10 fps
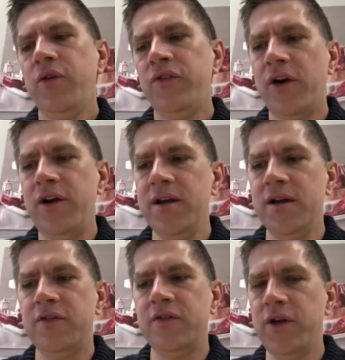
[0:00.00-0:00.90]
We're
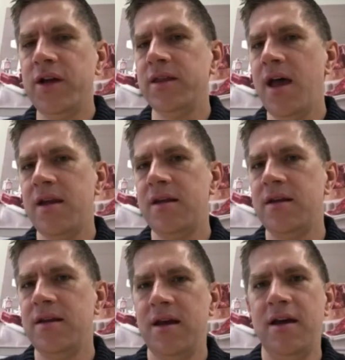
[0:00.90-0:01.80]
starting to look at that.
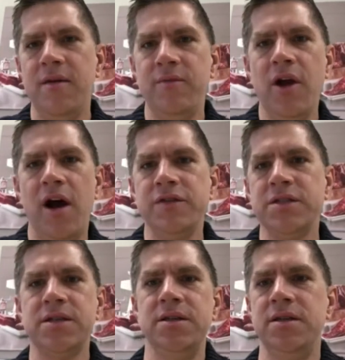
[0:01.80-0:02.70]

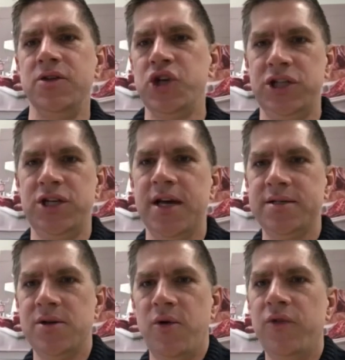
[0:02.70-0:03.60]
Obviously the Shake Shack
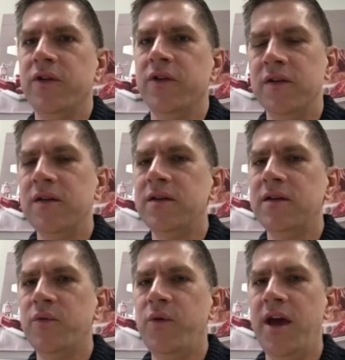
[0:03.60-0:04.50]
is a wholesale deal.
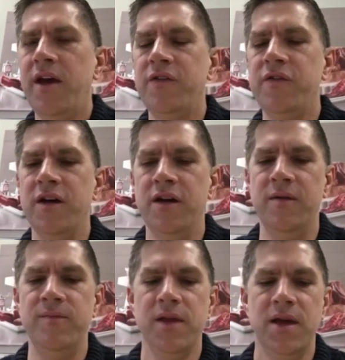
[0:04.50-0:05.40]
We have
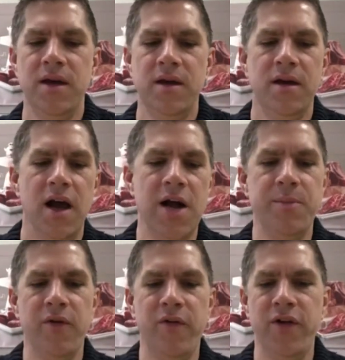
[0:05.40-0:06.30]
a
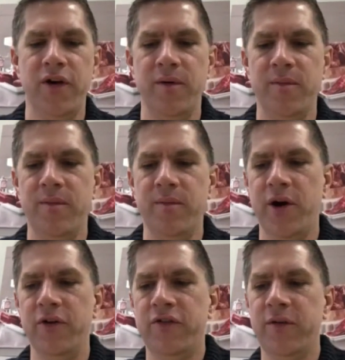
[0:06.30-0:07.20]
couple of other
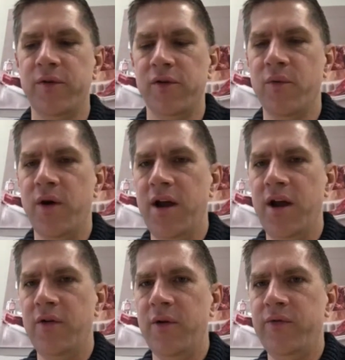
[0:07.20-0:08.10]
partnerships underway
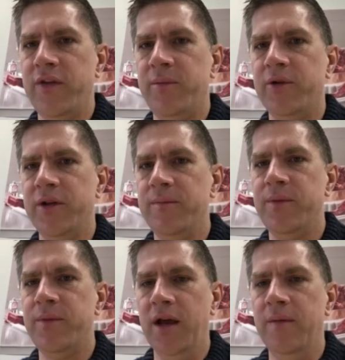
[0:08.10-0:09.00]
or that we've dabbled in,
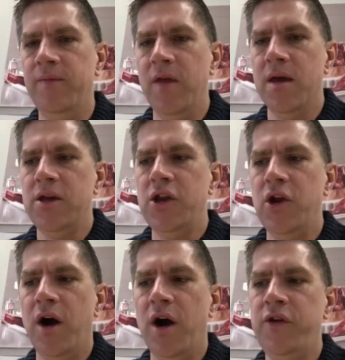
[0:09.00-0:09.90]
but
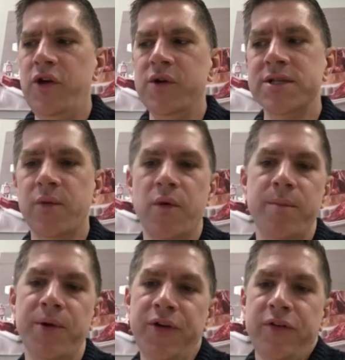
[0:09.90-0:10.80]
our view is like we're
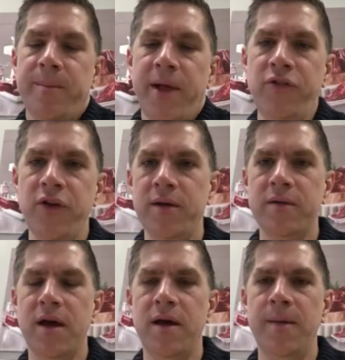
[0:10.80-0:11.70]
building a supply chain,
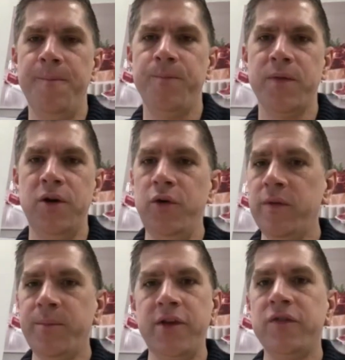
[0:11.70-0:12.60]
a new
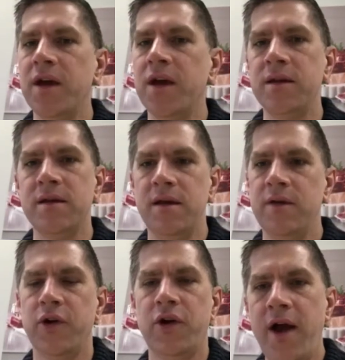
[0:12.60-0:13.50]
supply chain
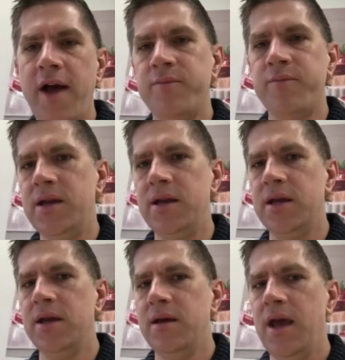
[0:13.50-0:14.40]
for craft meat.
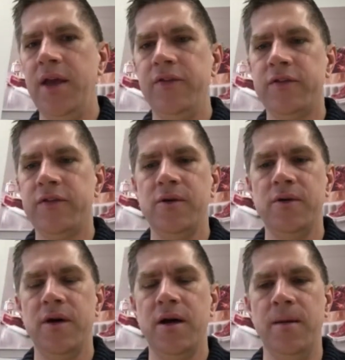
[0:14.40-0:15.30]
And
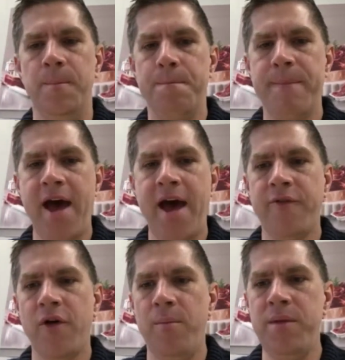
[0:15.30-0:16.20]
so half
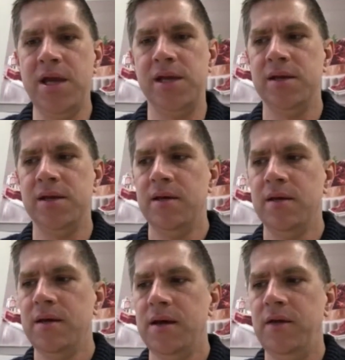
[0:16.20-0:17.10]
of all meat
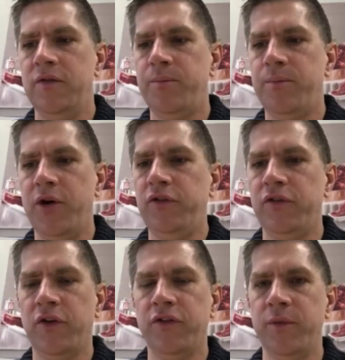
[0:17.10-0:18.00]
is
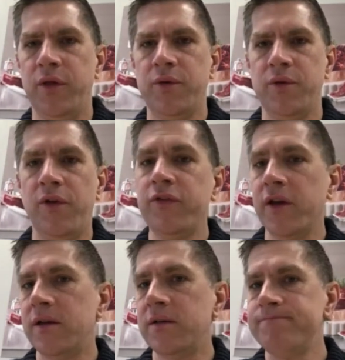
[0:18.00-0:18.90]
purchased ultimately through
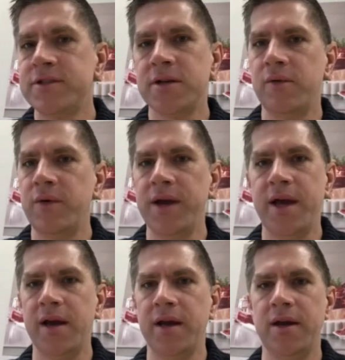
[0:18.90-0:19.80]
wholesale. So we
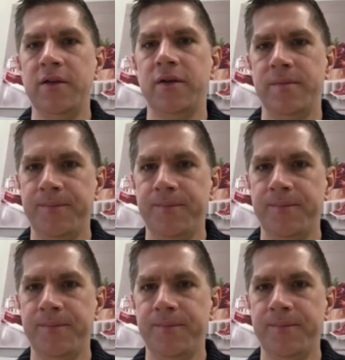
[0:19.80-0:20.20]
got to get into it.